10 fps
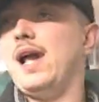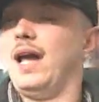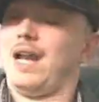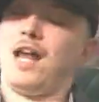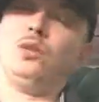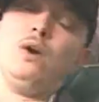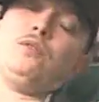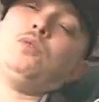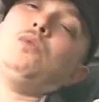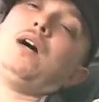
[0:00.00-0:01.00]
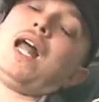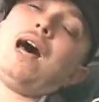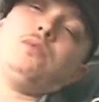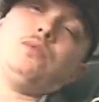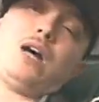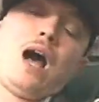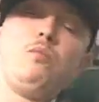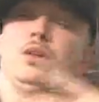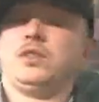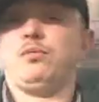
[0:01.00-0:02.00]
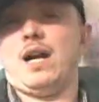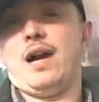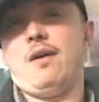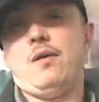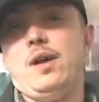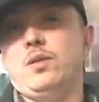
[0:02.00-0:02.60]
And I knew everyone I was around